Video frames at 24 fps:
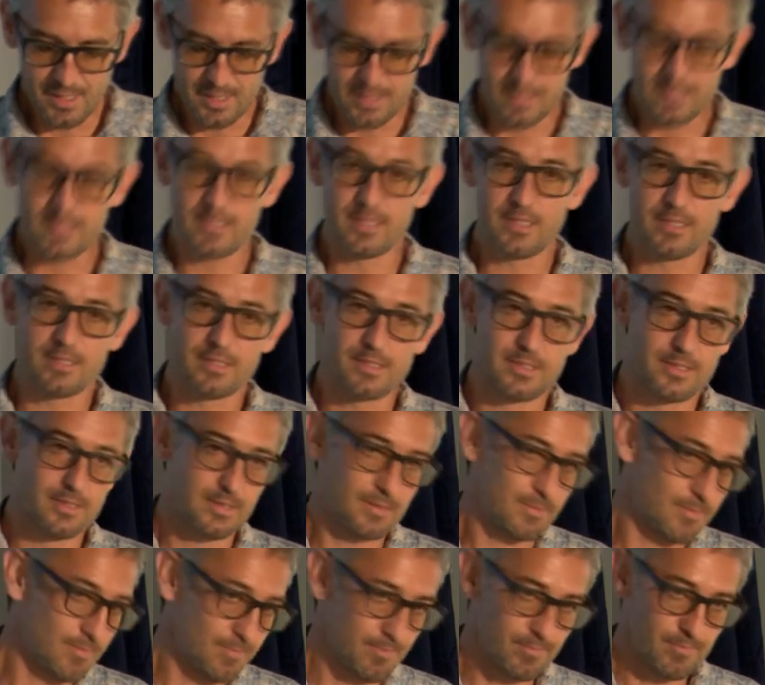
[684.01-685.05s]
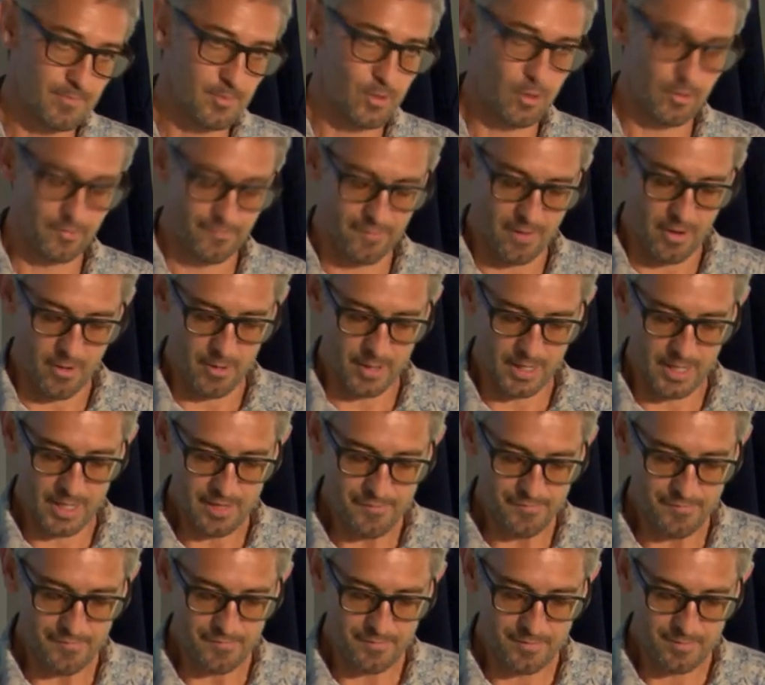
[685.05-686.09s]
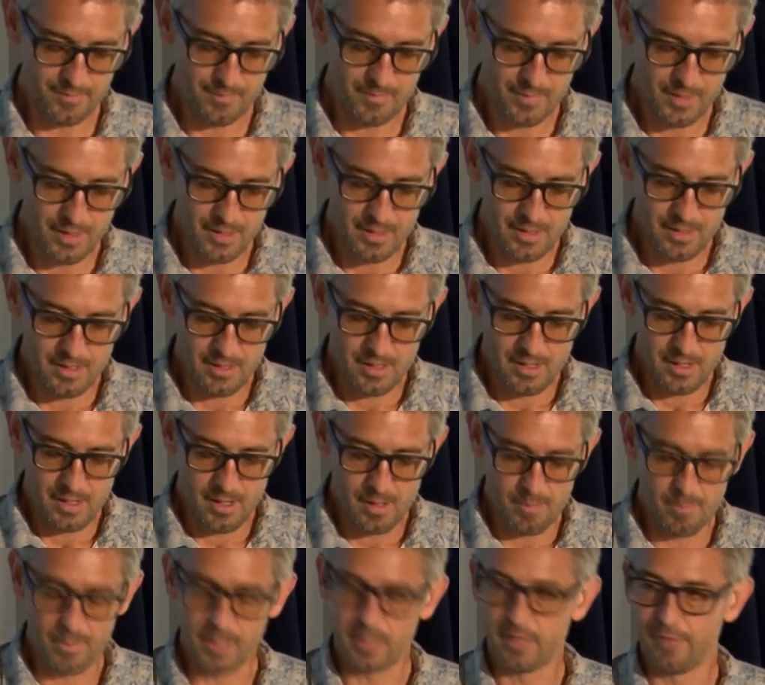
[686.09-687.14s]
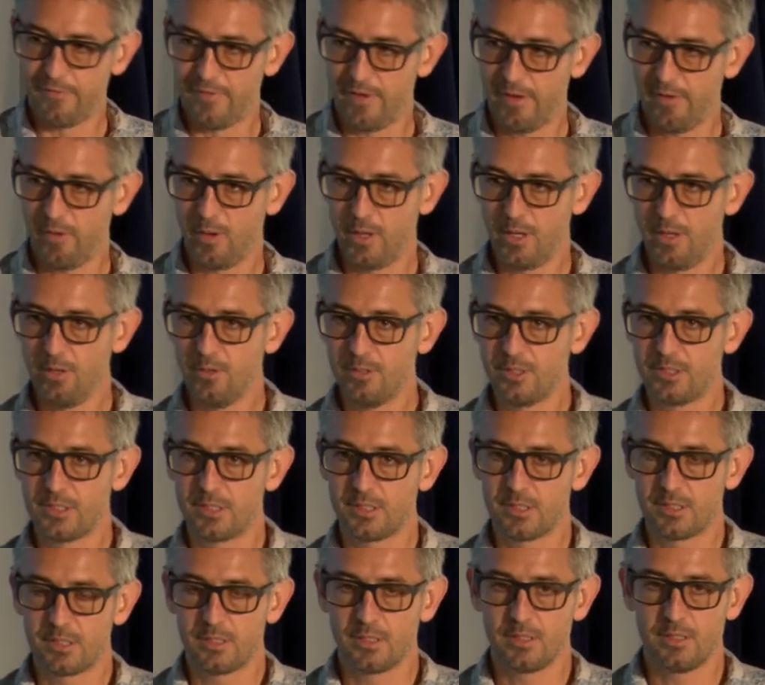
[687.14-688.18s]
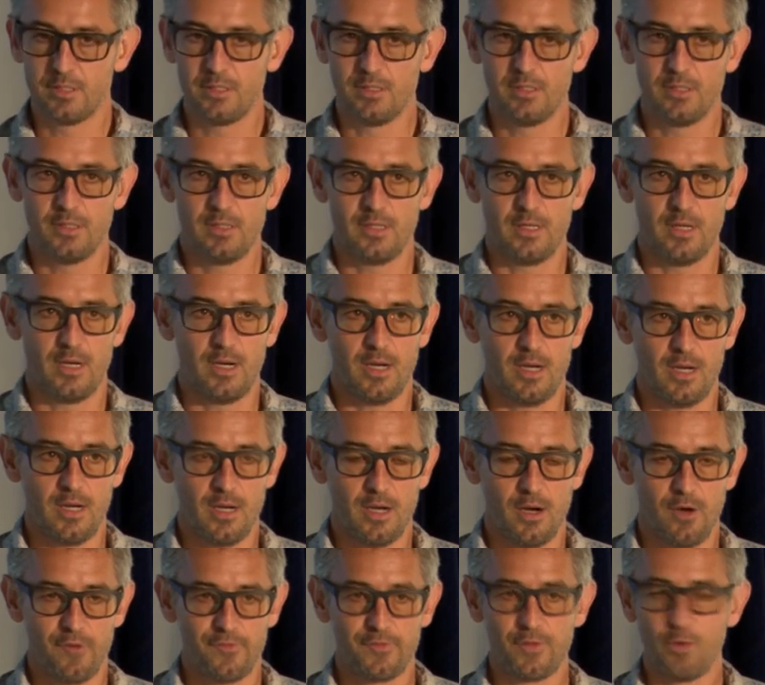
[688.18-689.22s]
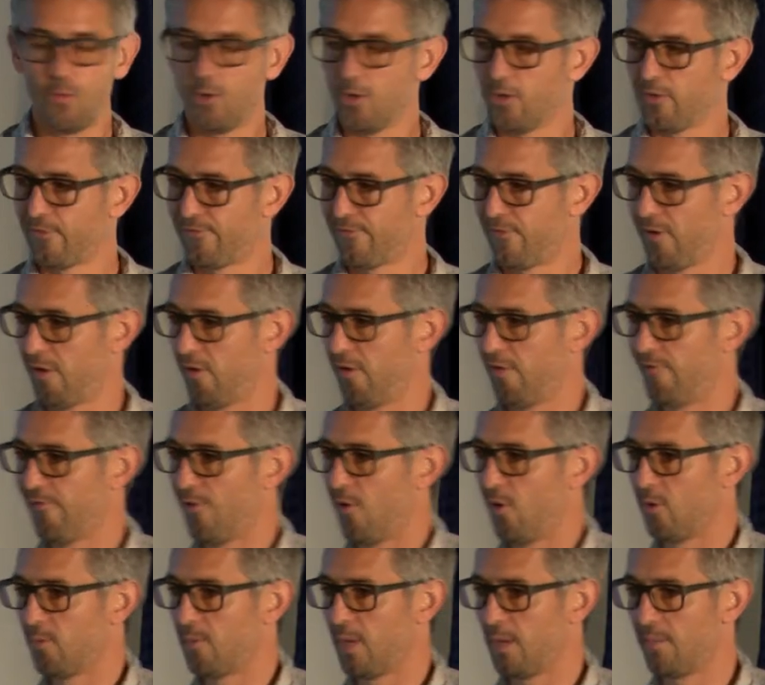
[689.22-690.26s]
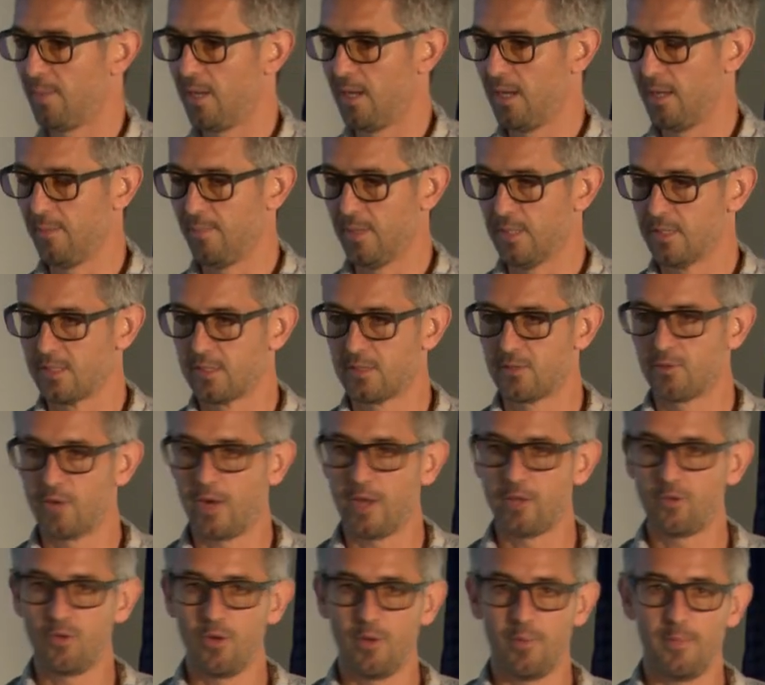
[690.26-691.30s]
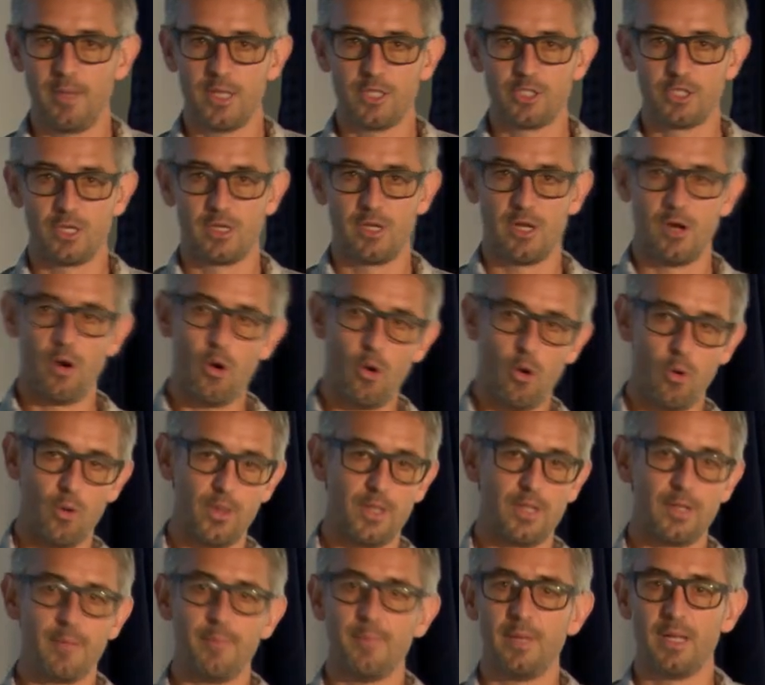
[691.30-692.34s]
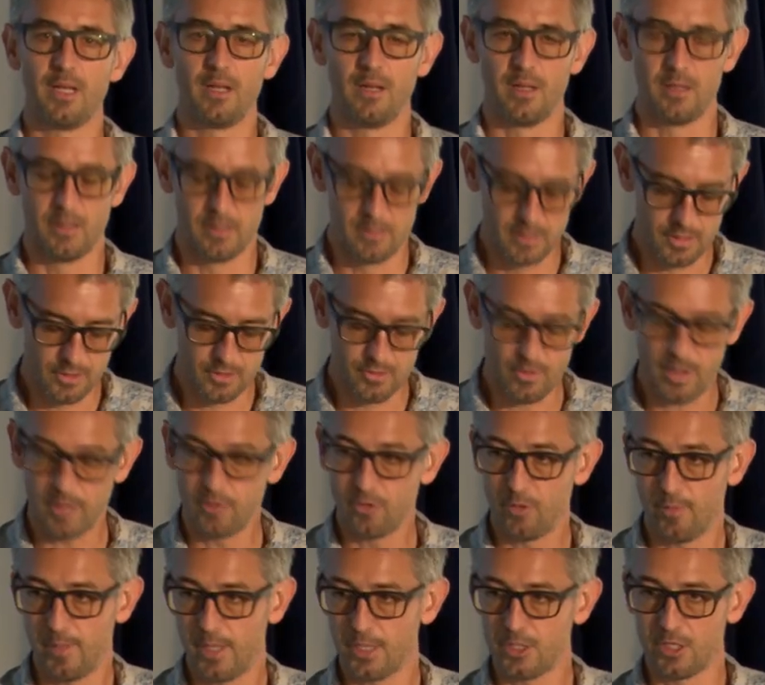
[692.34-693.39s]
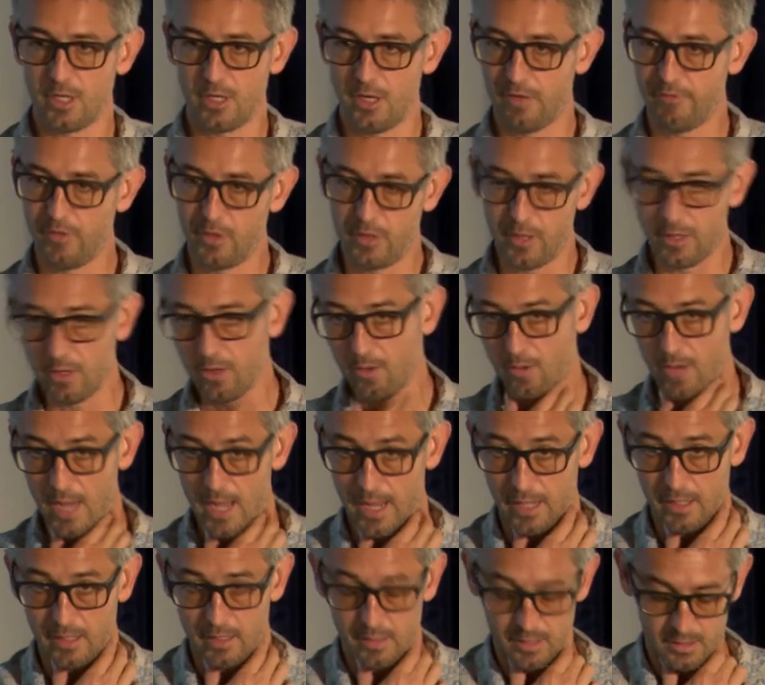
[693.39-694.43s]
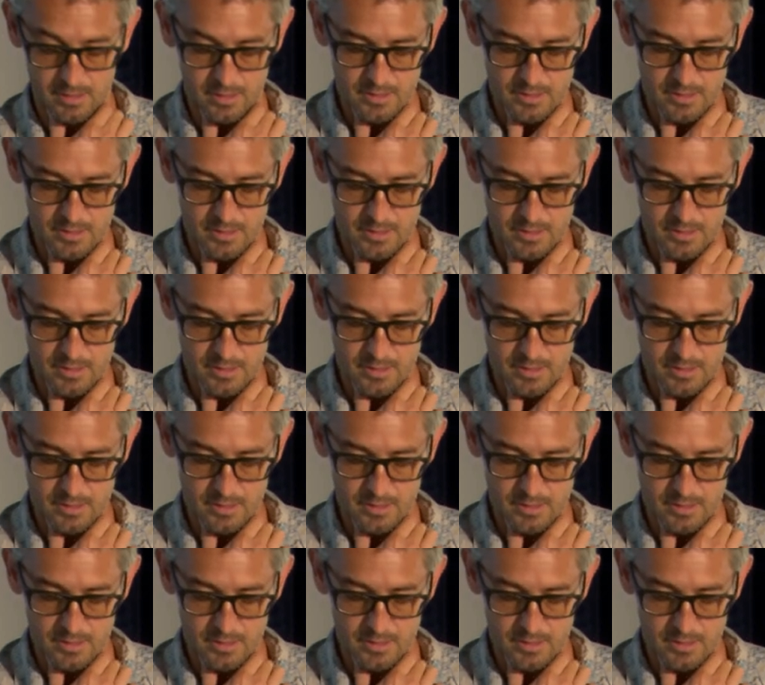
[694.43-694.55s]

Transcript: This is not far enough, but the very use uh, of the word phone may be limits. Try to imagine a hole in the middle. Try to imagine everything you like.